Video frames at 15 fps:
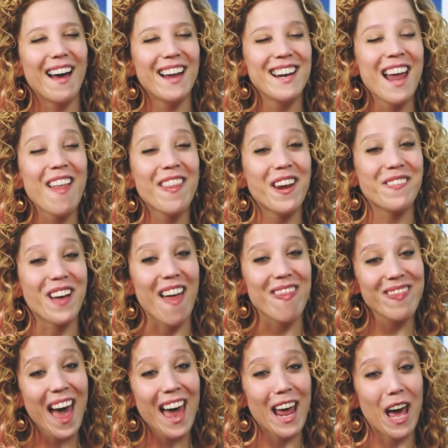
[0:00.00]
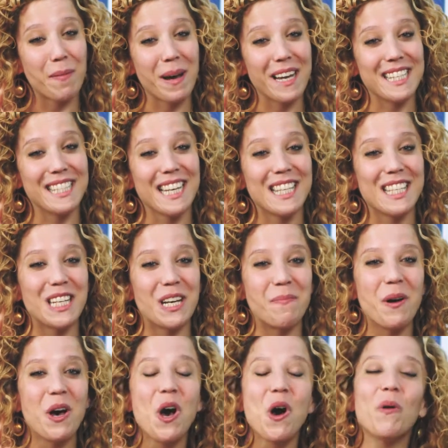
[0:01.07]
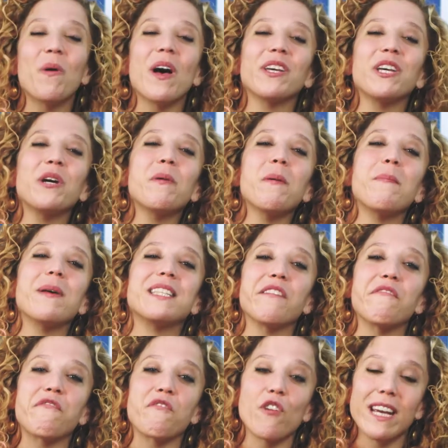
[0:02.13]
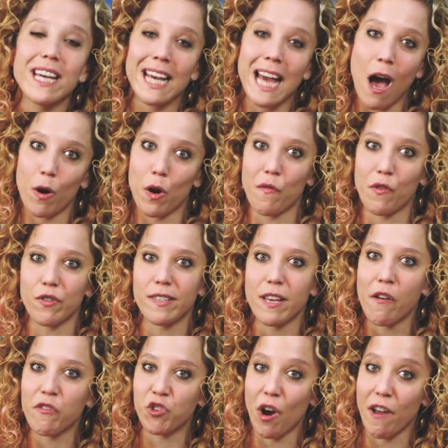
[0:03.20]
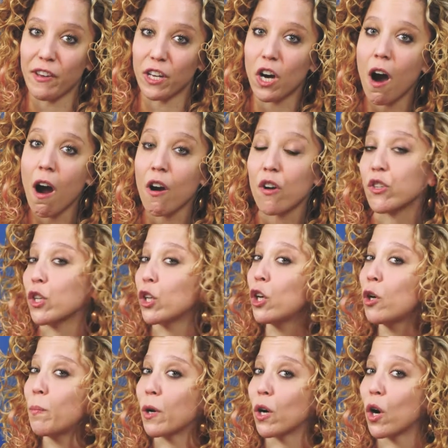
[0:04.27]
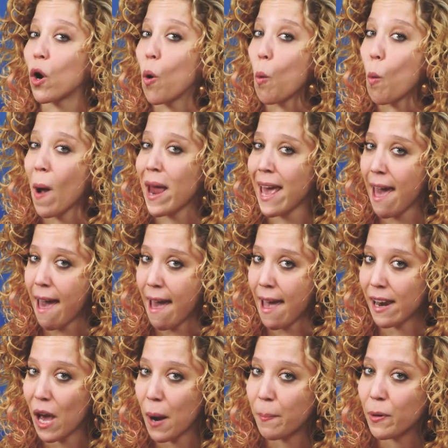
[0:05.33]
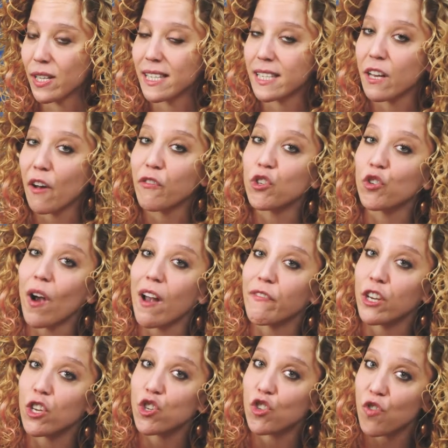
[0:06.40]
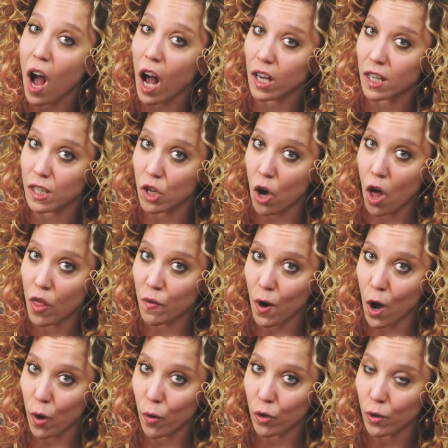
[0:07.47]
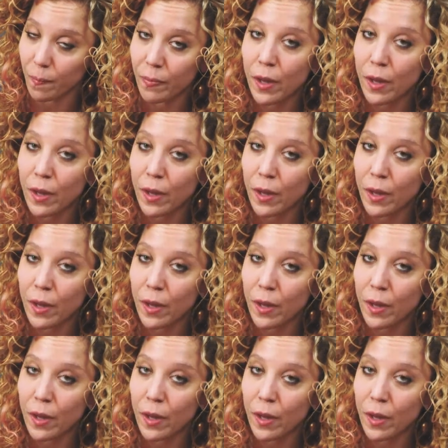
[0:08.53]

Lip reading: Now that I've got that out of my system, while you were busy freaking out over self-driving cars, Uber went ahead and put self-driving trucks on the road.